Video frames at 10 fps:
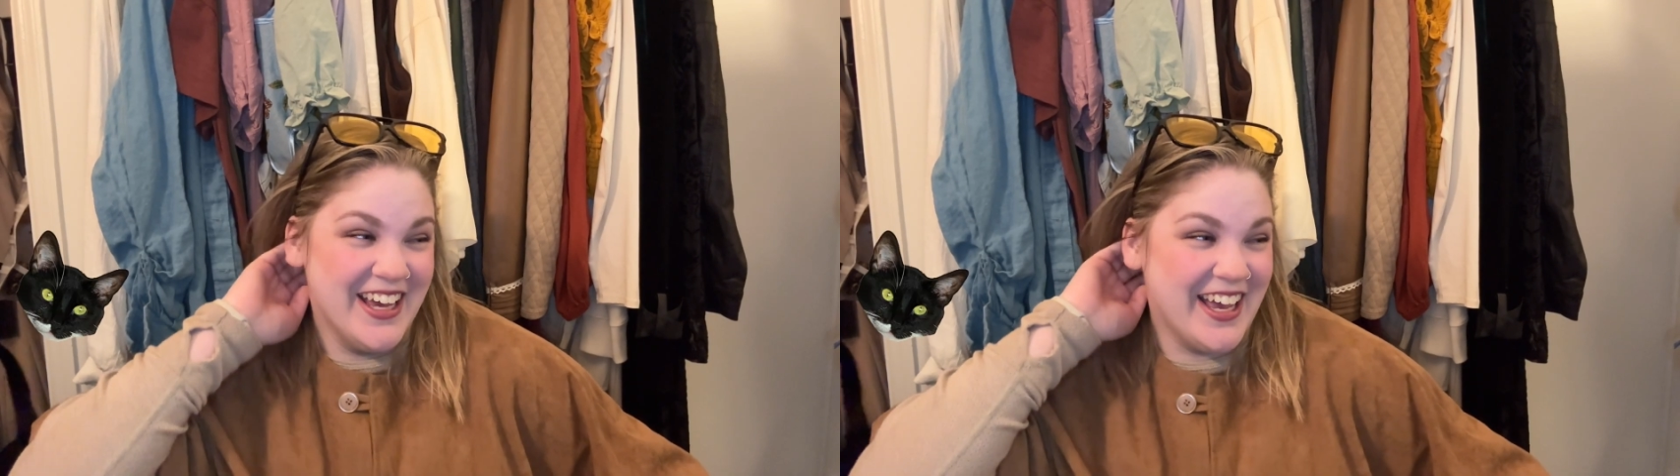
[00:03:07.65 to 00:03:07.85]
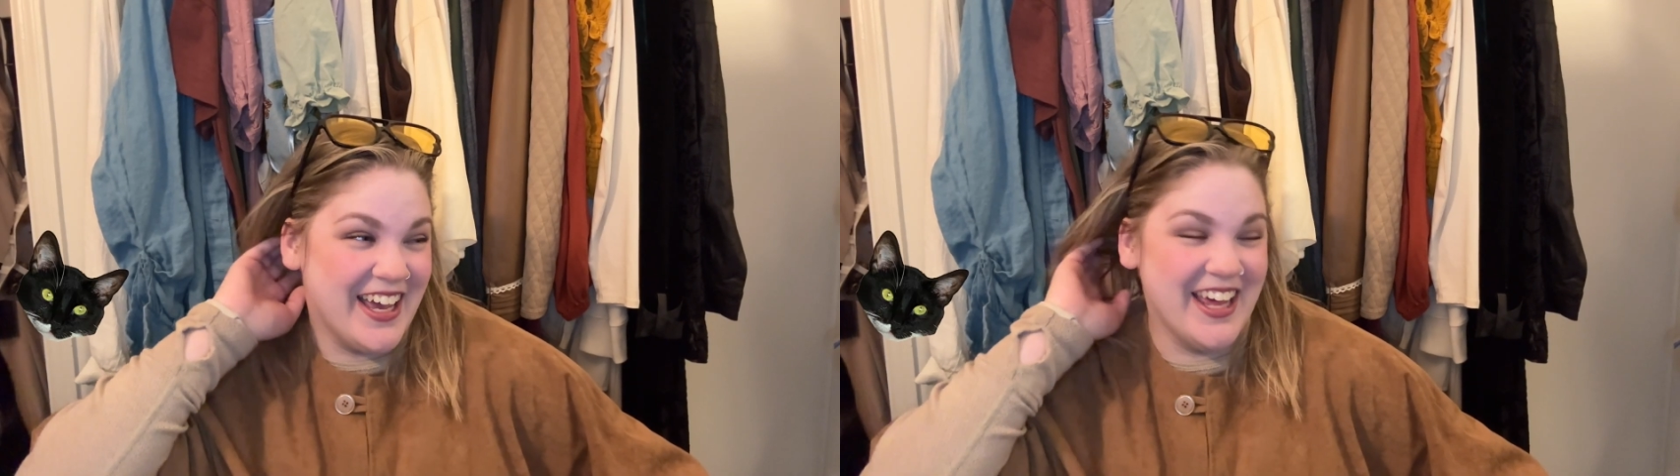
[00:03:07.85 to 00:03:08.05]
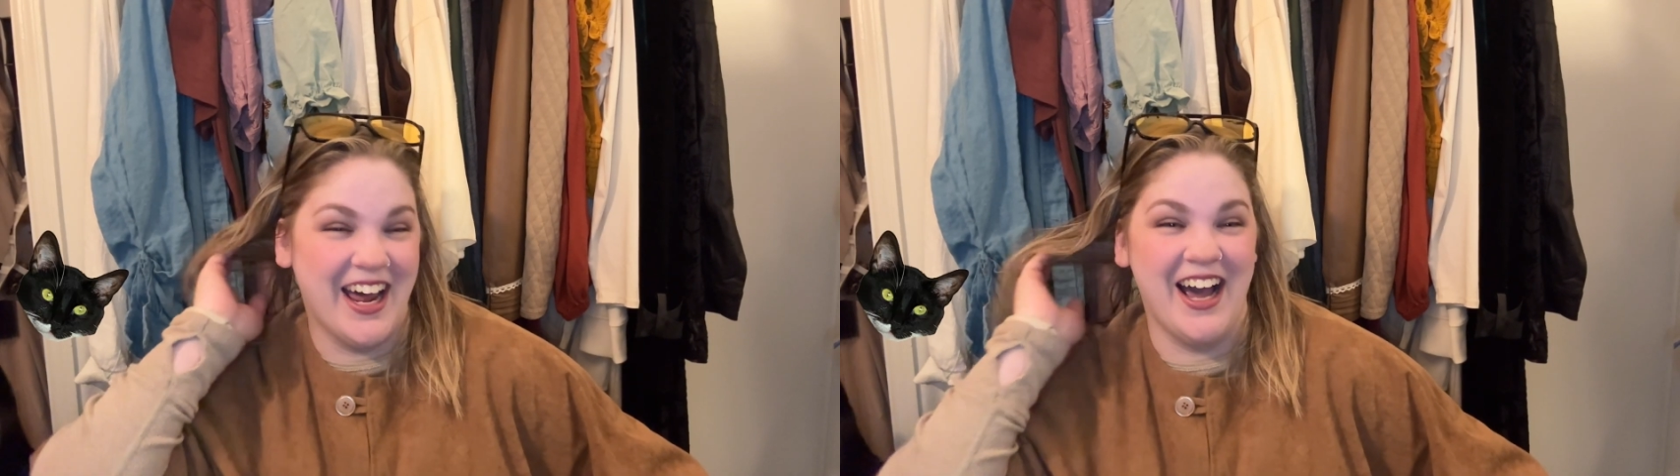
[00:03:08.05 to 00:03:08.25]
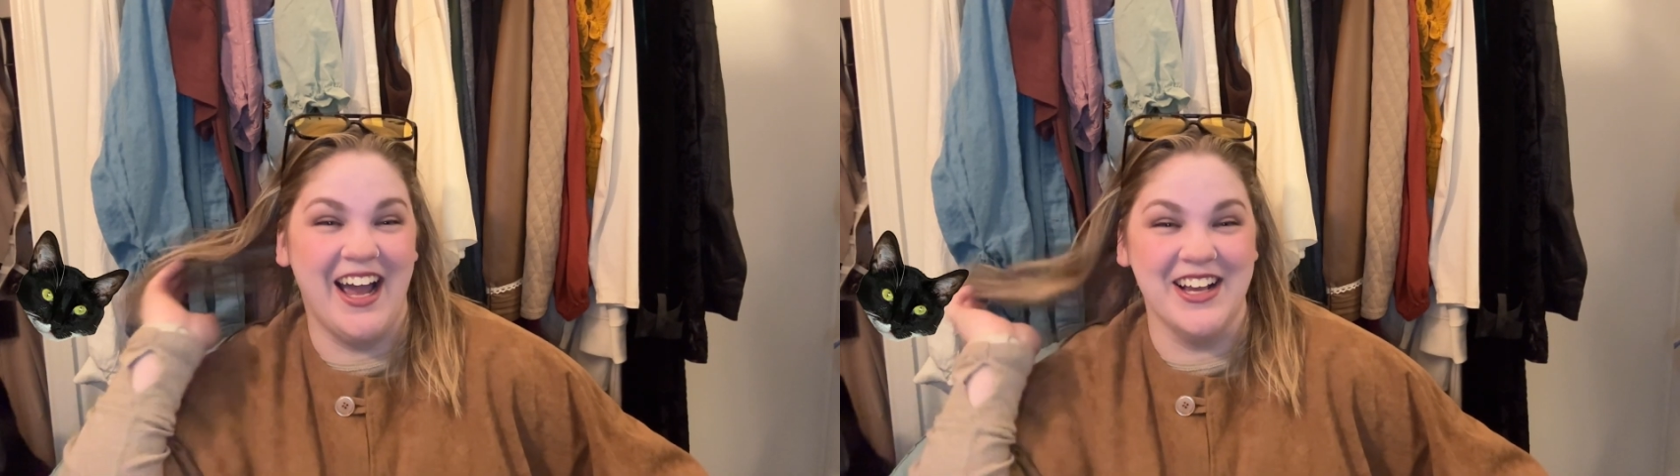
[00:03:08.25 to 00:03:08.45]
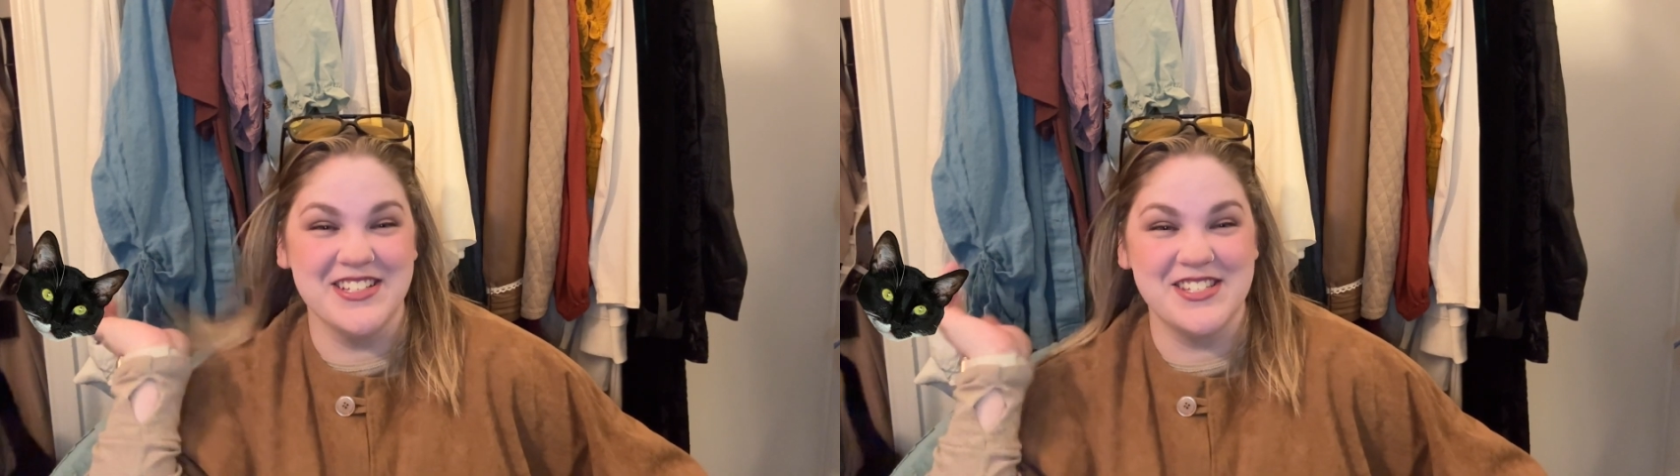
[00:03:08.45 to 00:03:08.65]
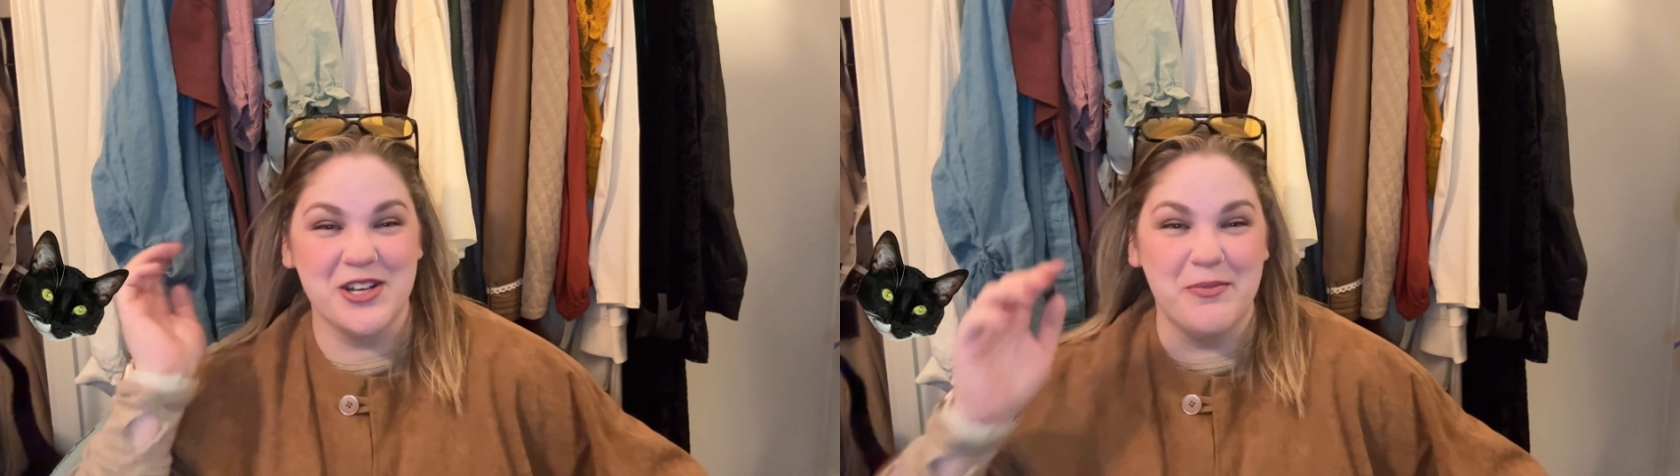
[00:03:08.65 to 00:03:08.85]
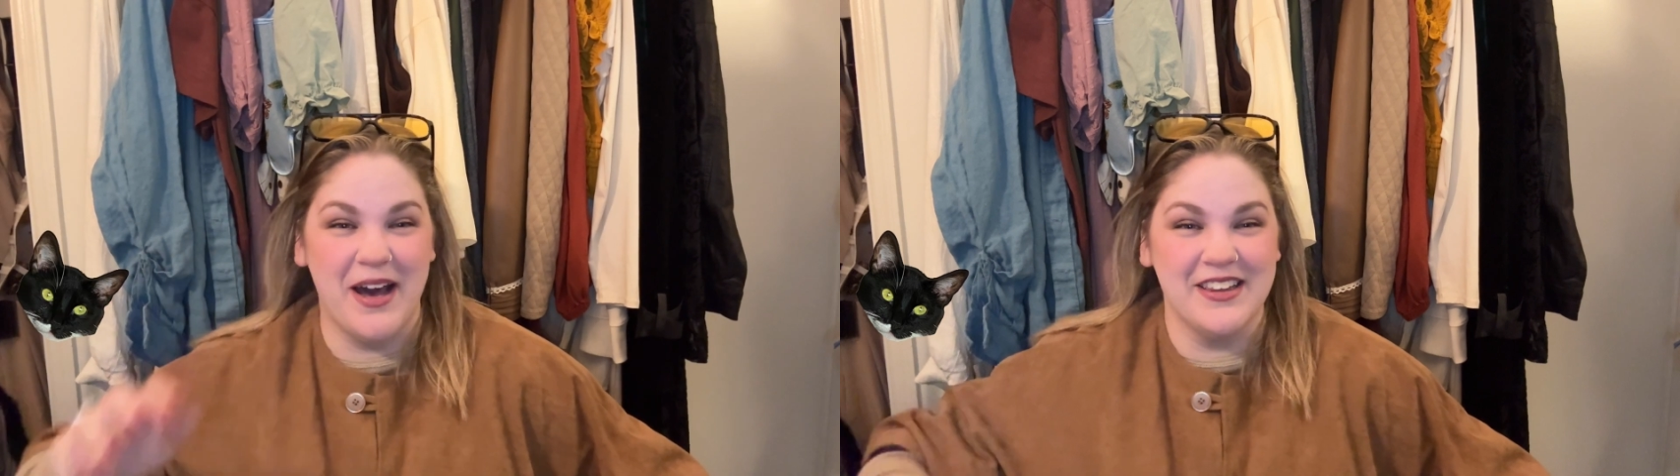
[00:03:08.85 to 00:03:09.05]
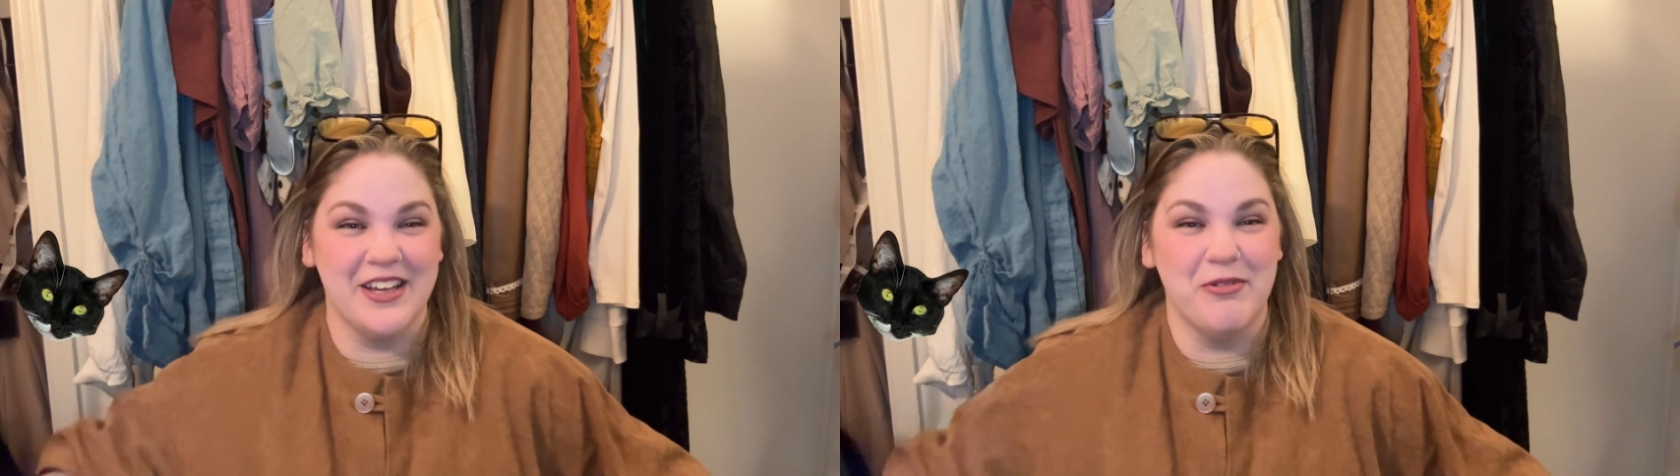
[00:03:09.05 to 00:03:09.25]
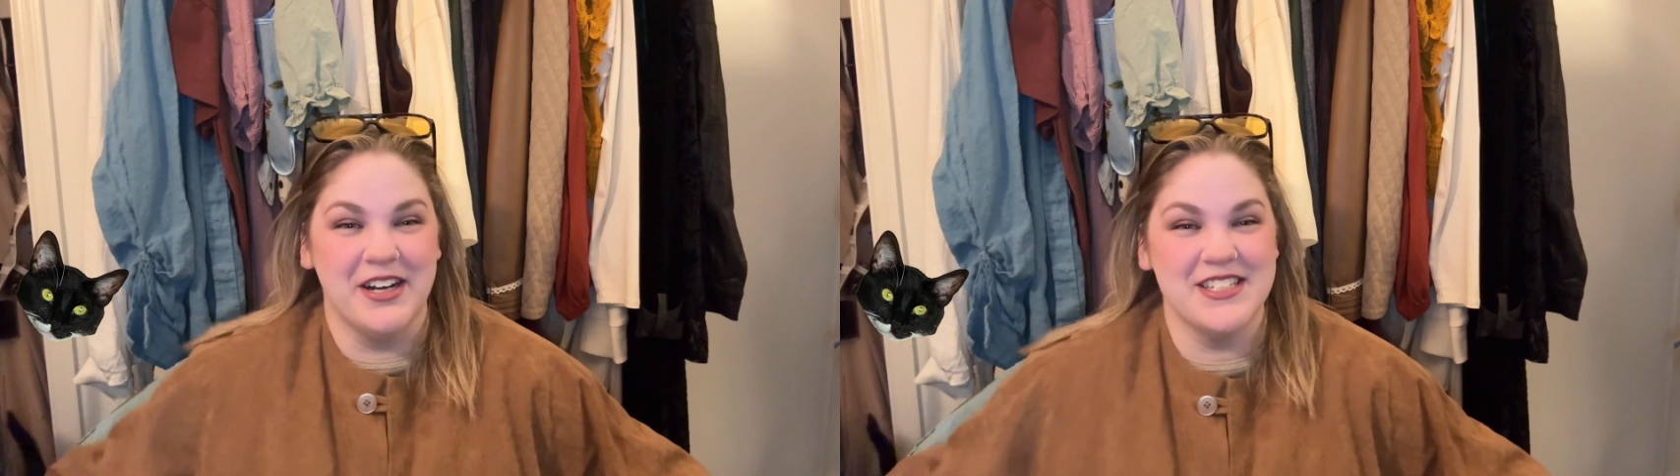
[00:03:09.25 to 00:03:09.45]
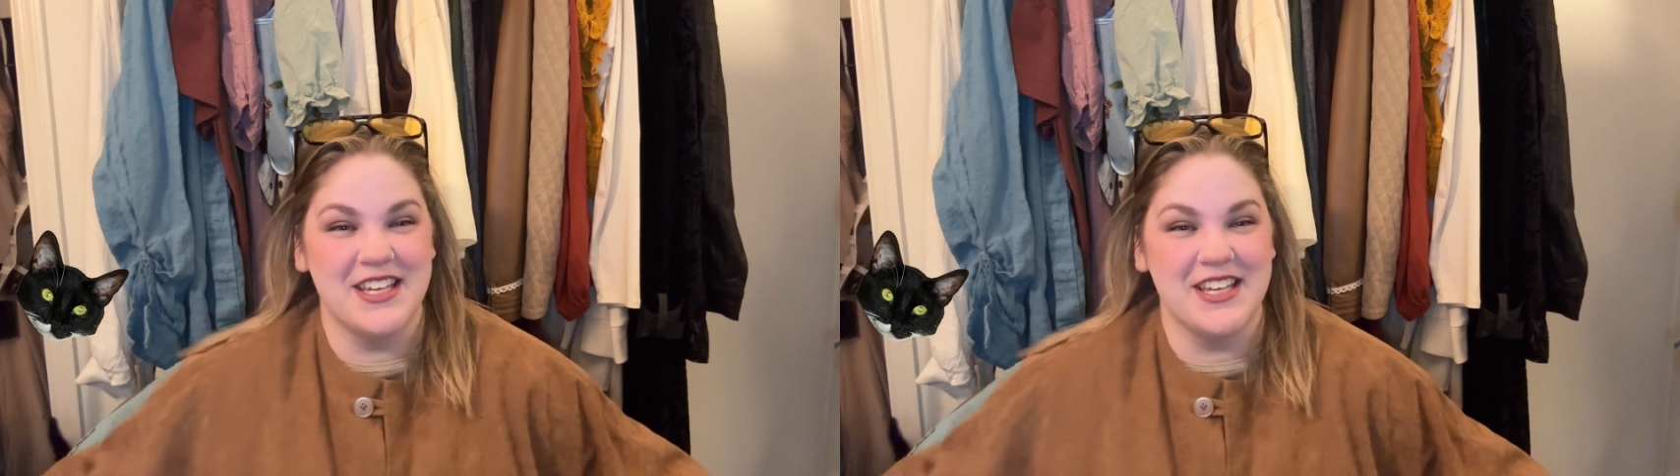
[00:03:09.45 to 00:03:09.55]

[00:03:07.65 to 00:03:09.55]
and I so badly wanted